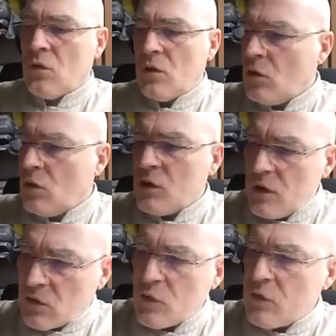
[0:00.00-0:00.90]

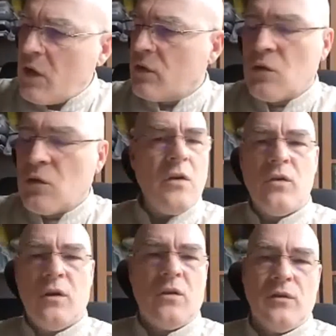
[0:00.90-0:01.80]
not
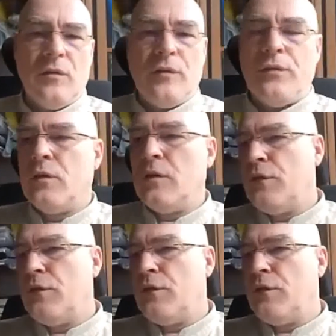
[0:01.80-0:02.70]
very aggressive. In
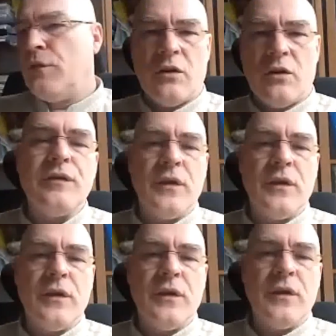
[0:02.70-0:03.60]
fact, it's very
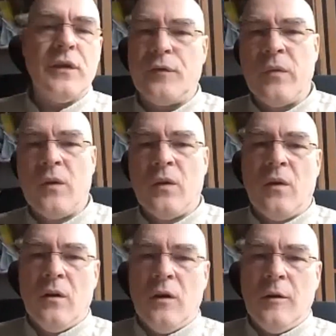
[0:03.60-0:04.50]
defensive.
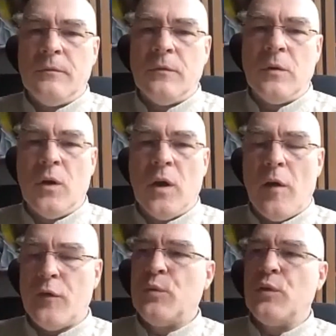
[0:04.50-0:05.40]
You
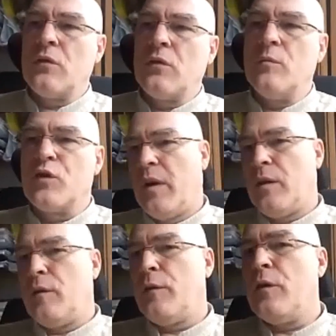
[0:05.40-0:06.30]
have to put this in
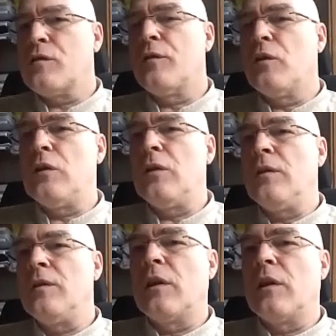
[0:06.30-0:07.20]
perspective. First of all, the